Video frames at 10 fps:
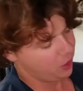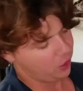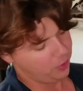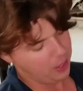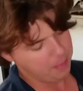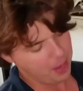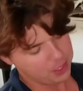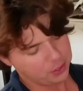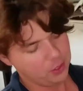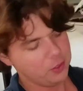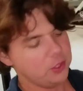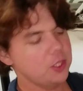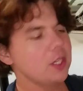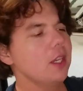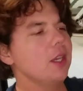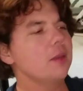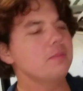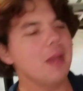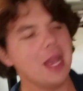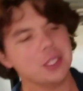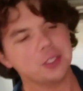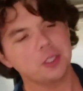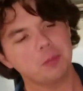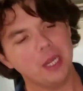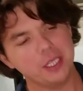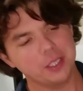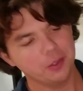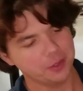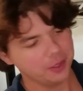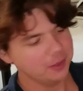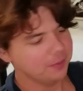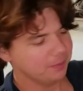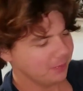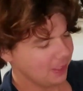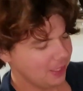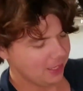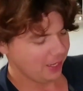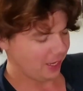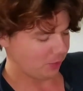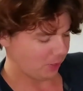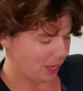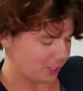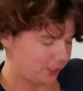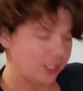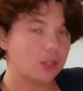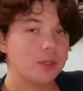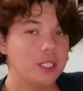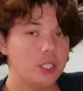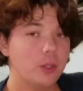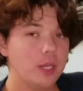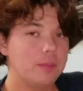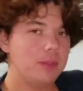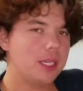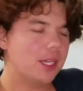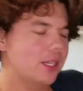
This is our Raybestos master brake cylinder. And we're actually going to redo it